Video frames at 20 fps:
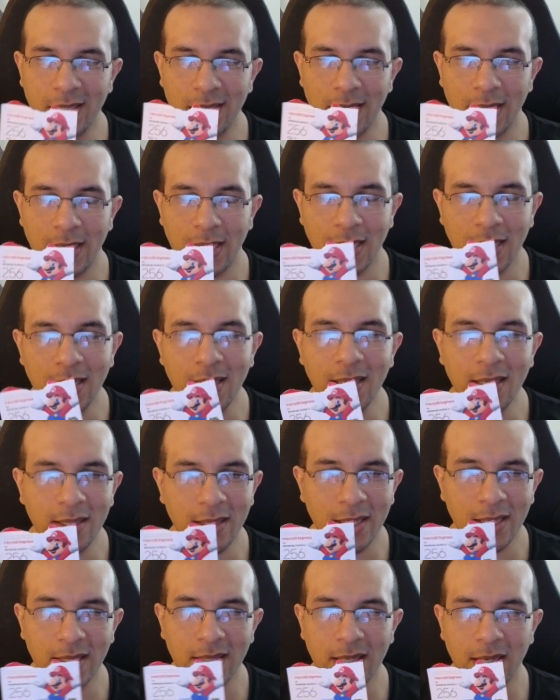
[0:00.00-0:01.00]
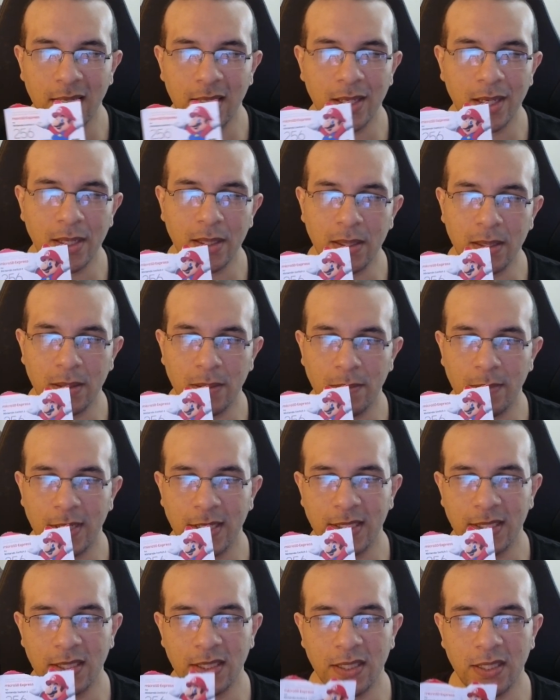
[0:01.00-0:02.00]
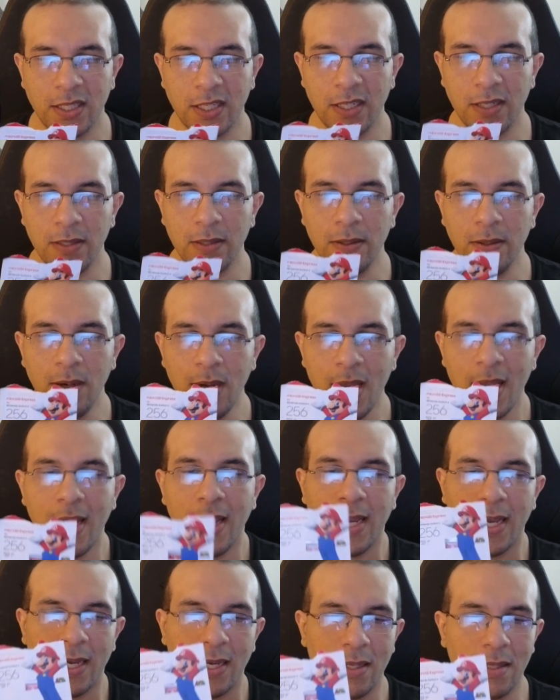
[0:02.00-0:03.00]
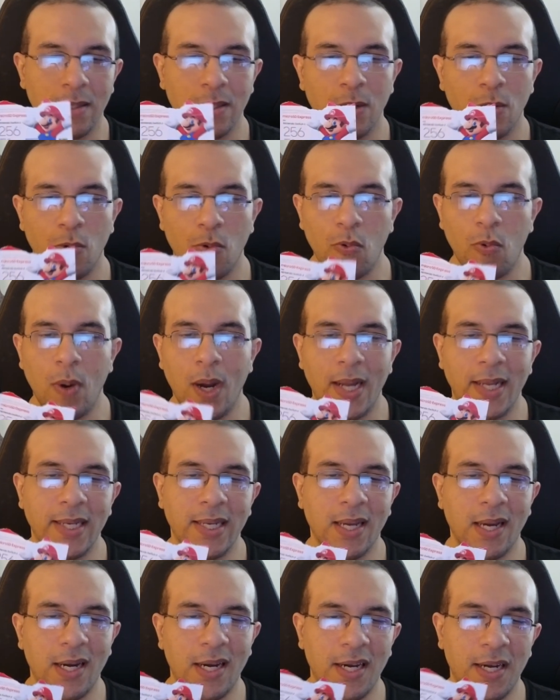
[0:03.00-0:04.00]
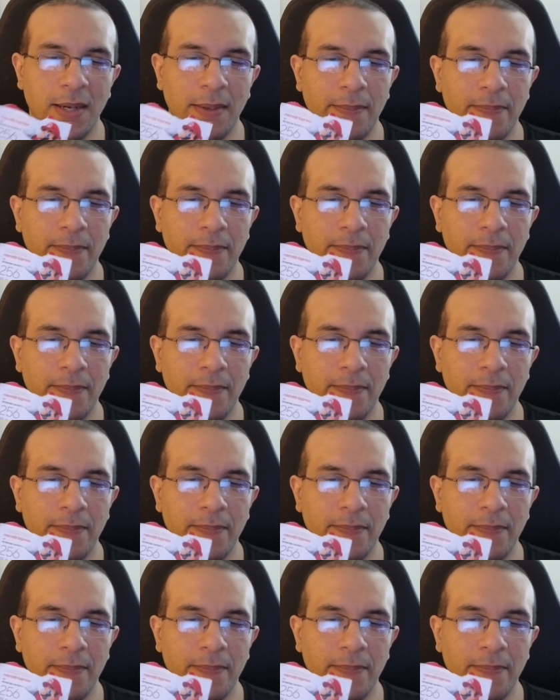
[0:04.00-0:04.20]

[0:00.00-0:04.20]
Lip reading: in the Nintendo Switch 2 and whatnot,